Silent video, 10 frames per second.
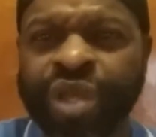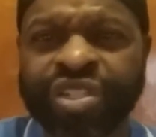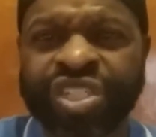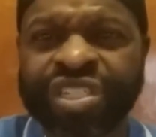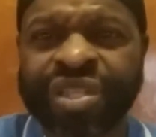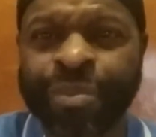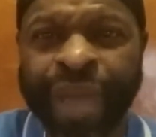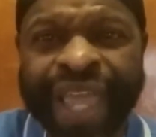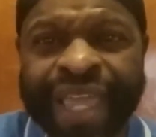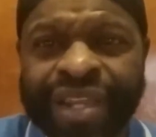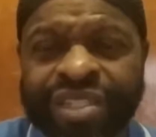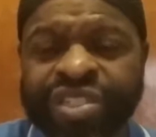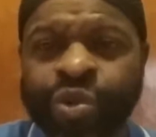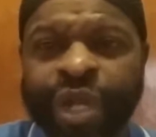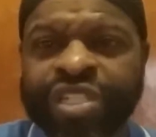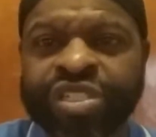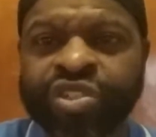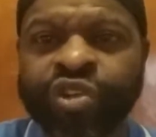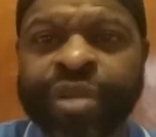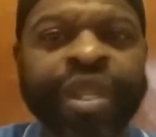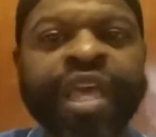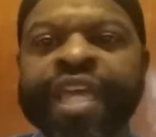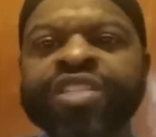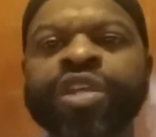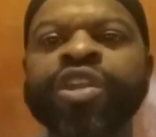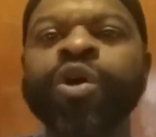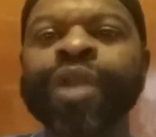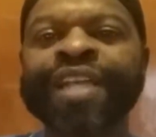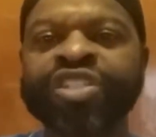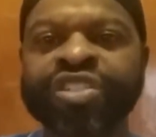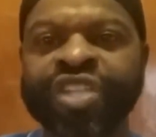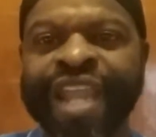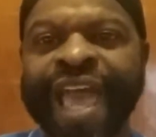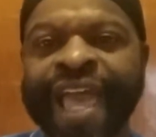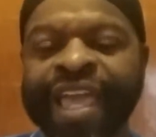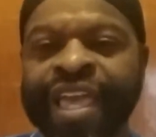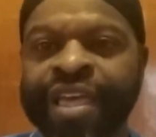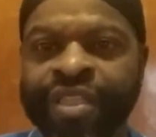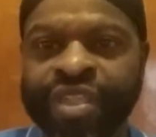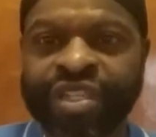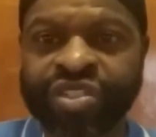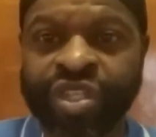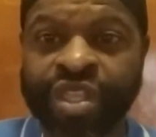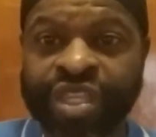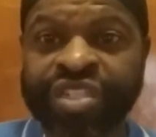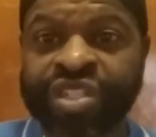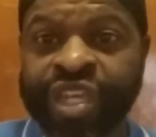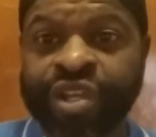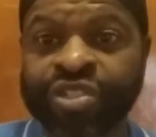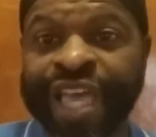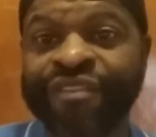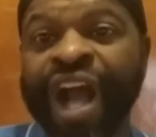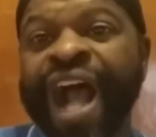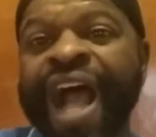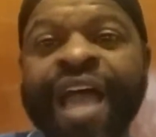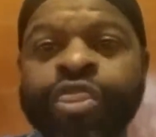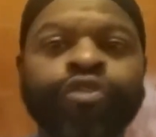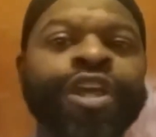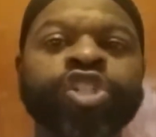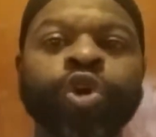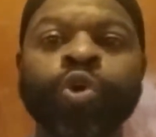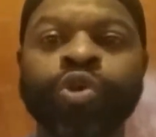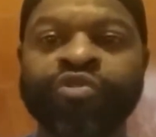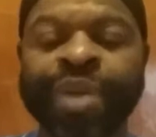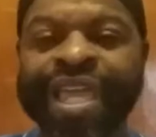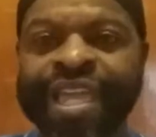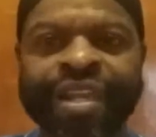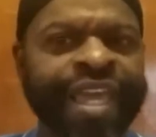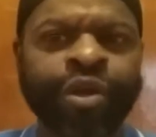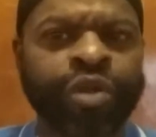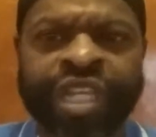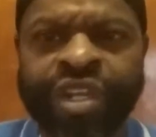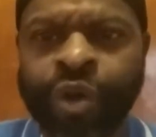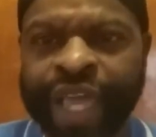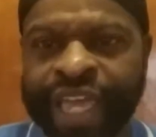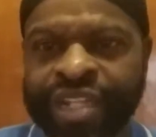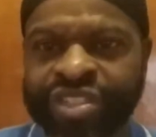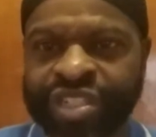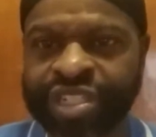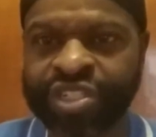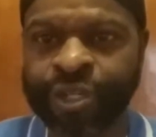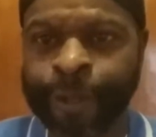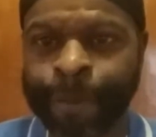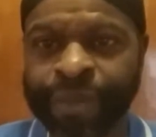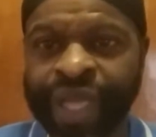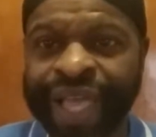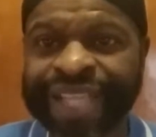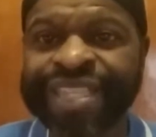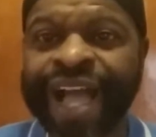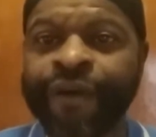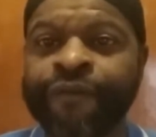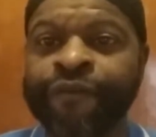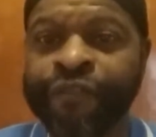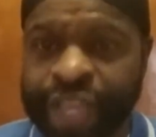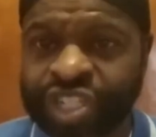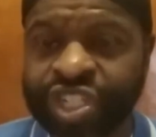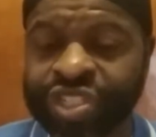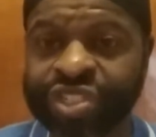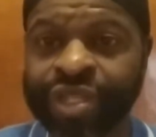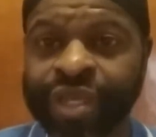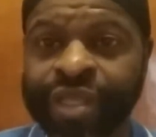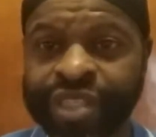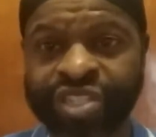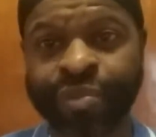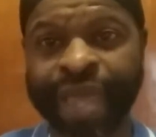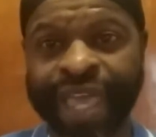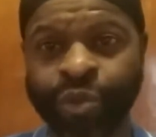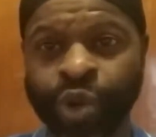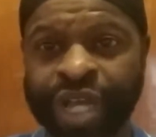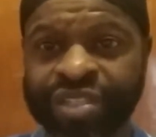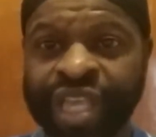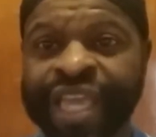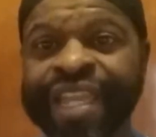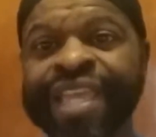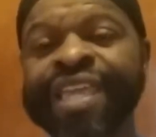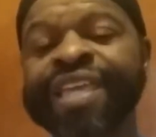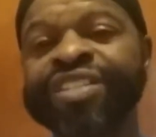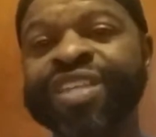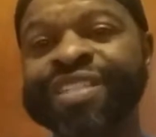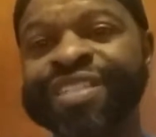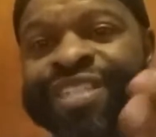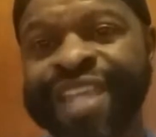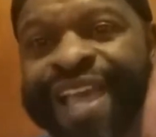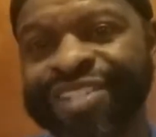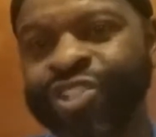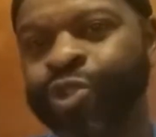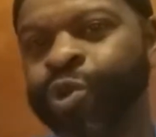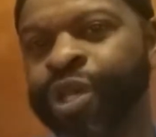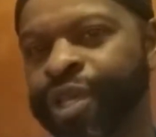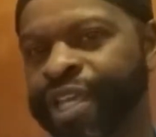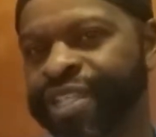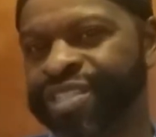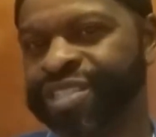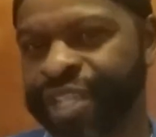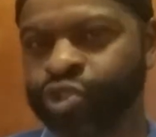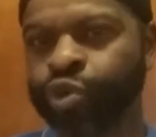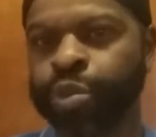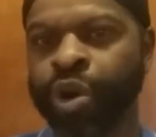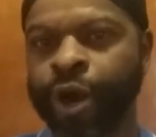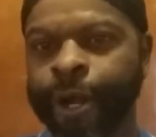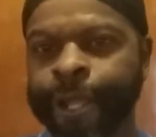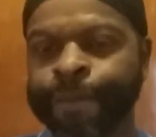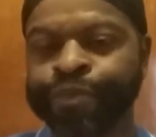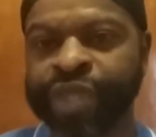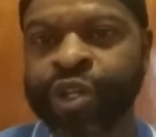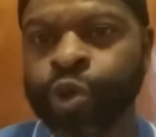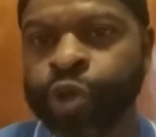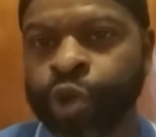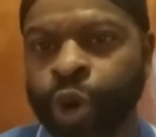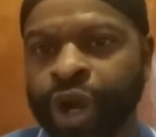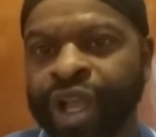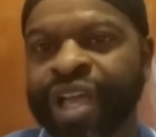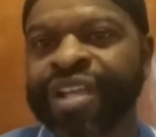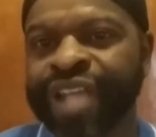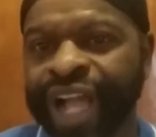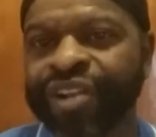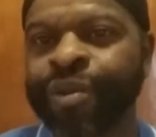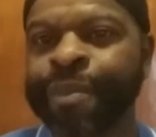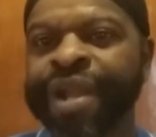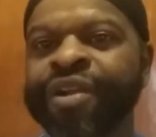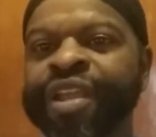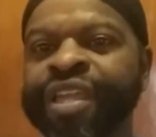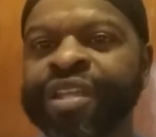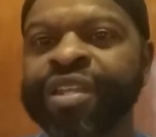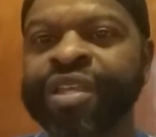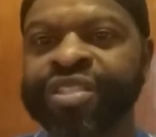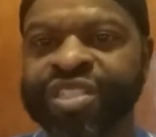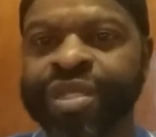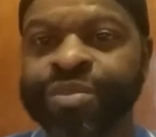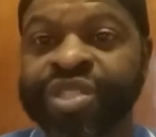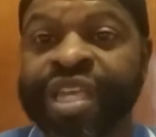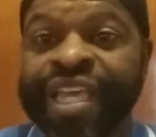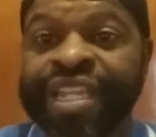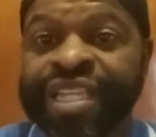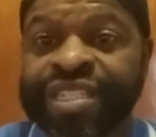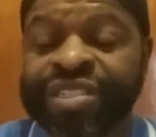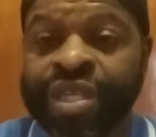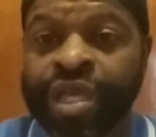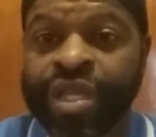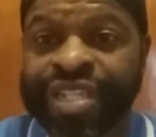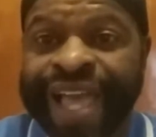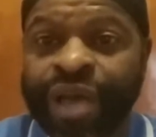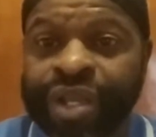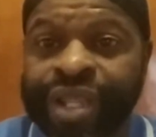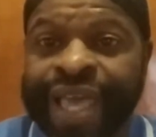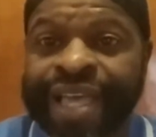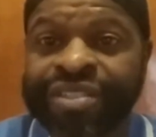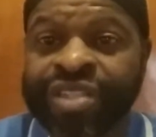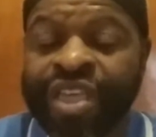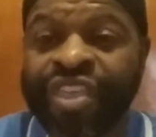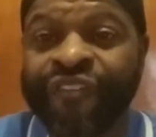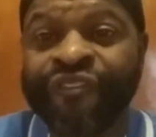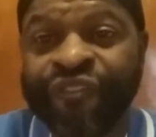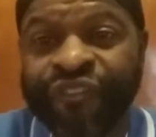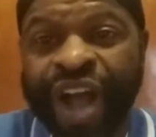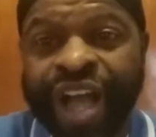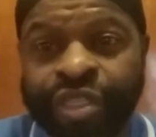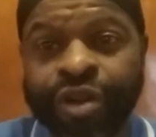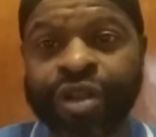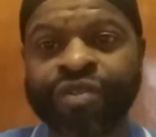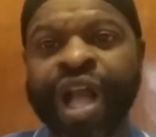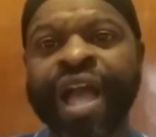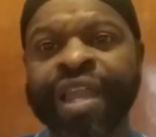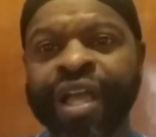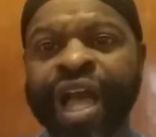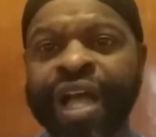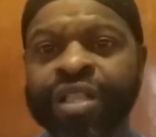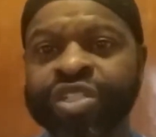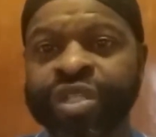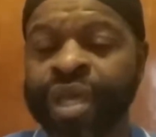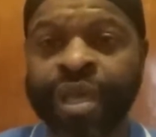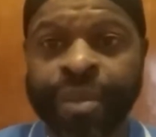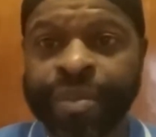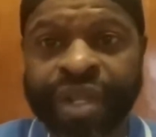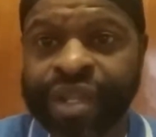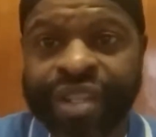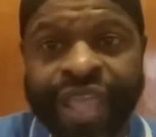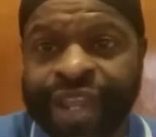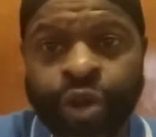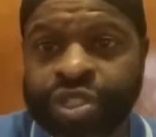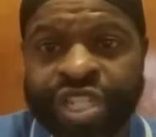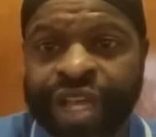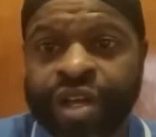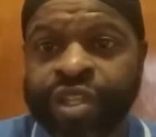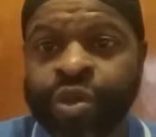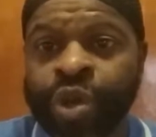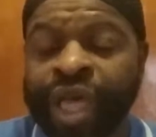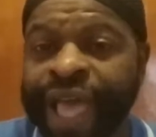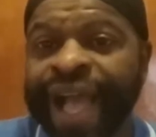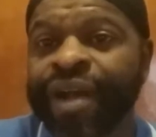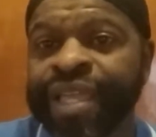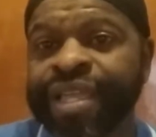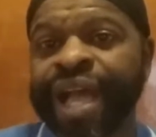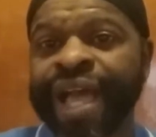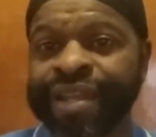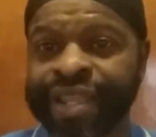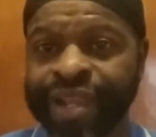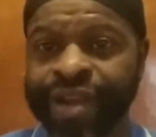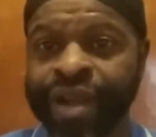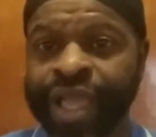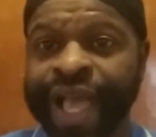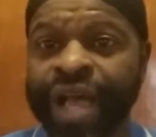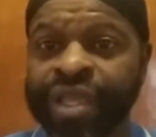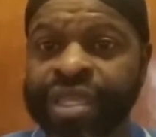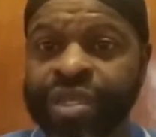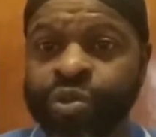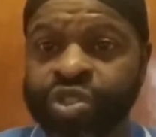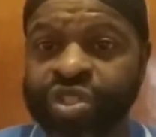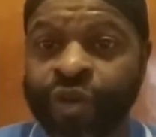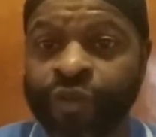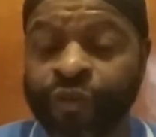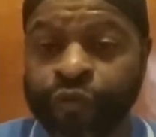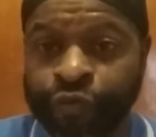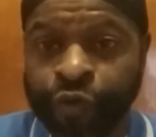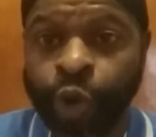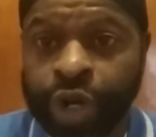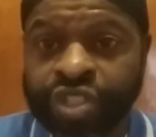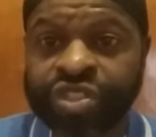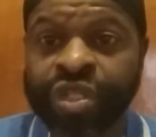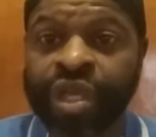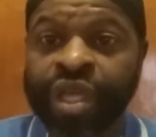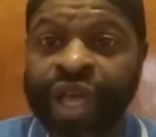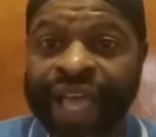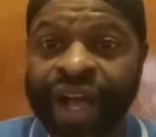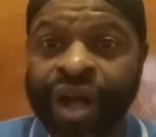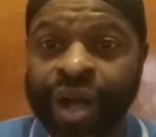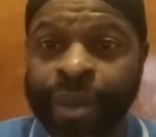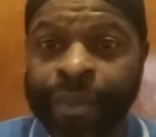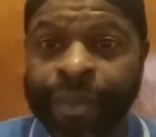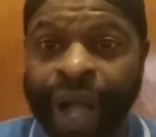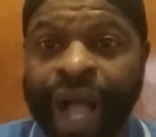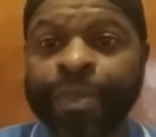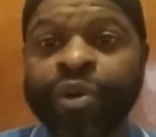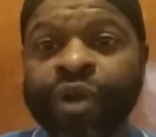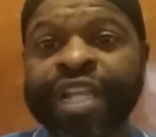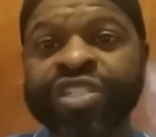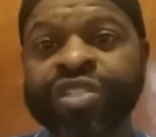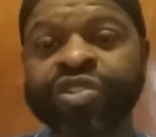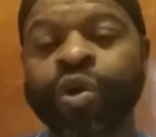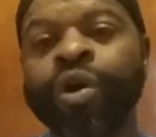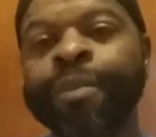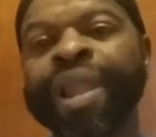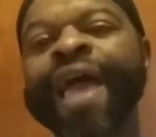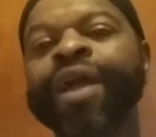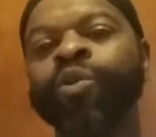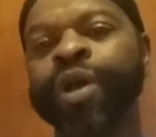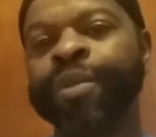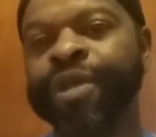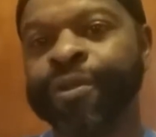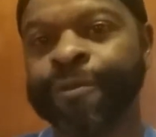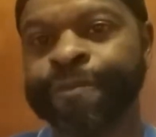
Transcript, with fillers: uh, she's in pain. Listen to the way she's screaming. He said, No, that's just an act. These, these niggers have a high threshold of pain. They don't need no anesthesia. That's how vicious this man was. And he gets a statue in Central Park in New York, Dr. Marion Sims, and he's touted as the father of gynecology, but they don't tell you how he got there, how he used to force um, operations on black women,